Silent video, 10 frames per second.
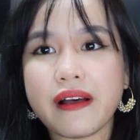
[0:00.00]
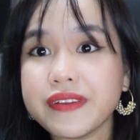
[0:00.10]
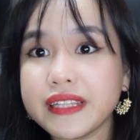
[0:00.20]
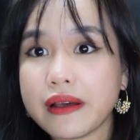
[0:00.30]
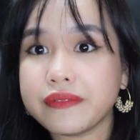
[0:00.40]

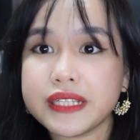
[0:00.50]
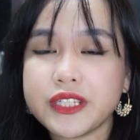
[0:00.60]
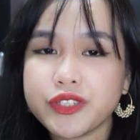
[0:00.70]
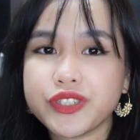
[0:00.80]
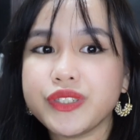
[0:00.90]

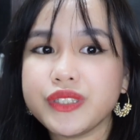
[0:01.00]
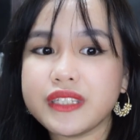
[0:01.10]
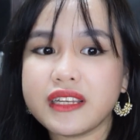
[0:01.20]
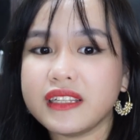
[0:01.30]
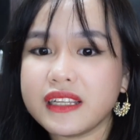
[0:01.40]
affidavit, you
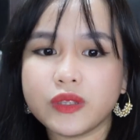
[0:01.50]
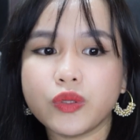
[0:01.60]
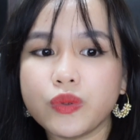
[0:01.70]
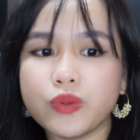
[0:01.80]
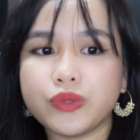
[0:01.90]
need it
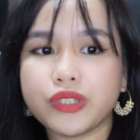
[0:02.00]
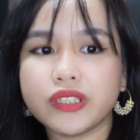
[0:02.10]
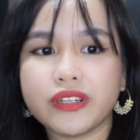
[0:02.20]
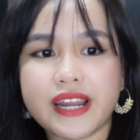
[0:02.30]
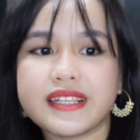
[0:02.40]
to
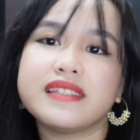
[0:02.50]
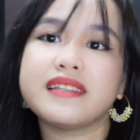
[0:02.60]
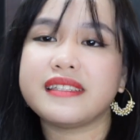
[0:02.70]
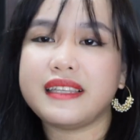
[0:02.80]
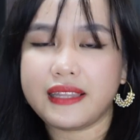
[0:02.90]
notarize in
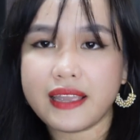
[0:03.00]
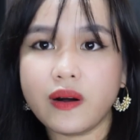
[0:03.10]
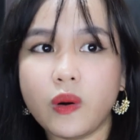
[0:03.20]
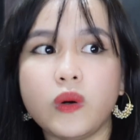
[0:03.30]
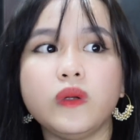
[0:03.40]
the city
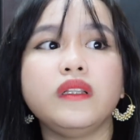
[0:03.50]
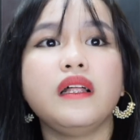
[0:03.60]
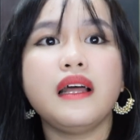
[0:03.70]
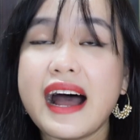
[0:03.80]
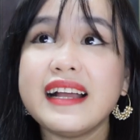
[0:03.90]
hall
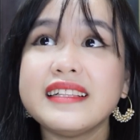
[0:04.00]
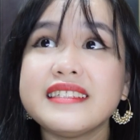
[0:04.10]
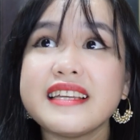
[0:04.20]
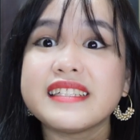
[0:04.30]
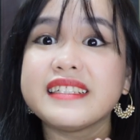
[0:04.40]

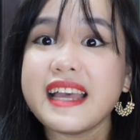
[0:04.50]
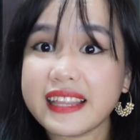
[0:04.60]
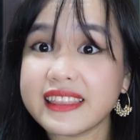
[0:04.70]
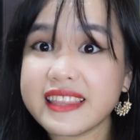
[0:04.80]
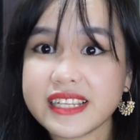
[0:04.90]
and just
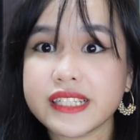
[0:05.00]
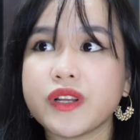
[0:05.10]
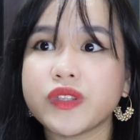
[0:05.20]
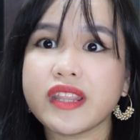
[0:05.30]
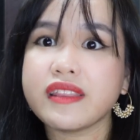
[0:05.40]
get
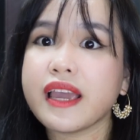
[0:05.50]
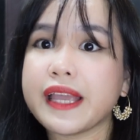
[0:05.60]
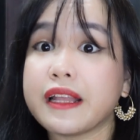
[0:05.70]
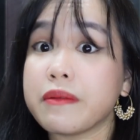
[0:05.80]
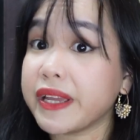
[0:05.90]
this
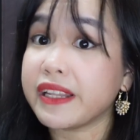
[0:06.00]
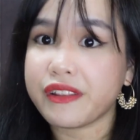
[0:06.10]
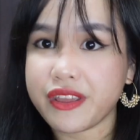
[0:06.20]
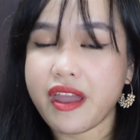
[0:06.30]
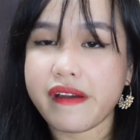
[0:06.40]
authenticated by the
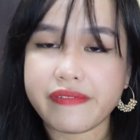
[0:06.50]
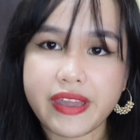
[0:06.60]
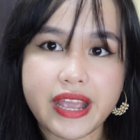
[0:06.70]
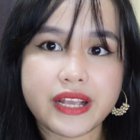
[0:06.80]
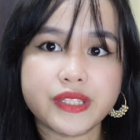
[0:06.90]

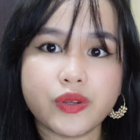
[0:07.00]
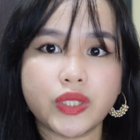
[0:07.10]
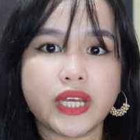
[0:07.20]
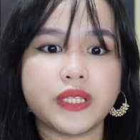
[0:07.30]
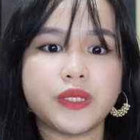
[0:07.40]
DFA so
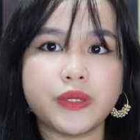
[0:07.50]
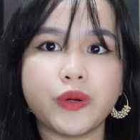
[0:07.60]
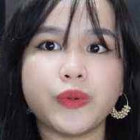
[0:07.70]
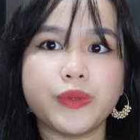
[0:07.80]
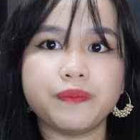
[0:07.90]
that
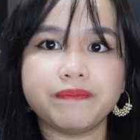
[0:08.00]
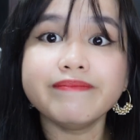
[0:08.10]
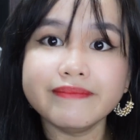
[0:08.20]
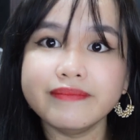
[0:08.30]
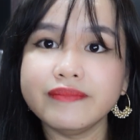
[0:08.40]

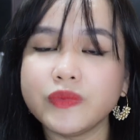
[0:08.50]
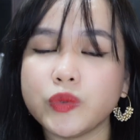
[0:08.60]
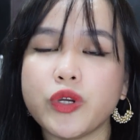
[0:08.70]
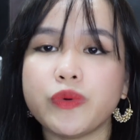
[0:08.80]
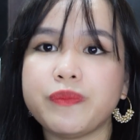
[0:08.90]

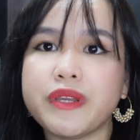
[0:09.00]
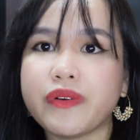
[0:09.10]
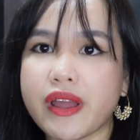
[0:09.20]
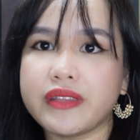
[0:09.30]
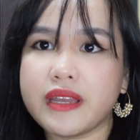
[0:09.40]
you would be
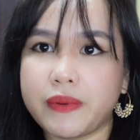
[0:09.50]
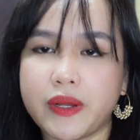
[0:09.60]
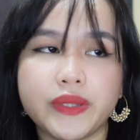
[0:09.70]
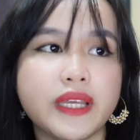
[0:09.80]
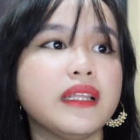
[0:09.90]
ready
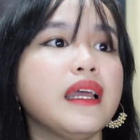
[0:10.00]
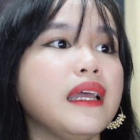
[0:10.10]
about it.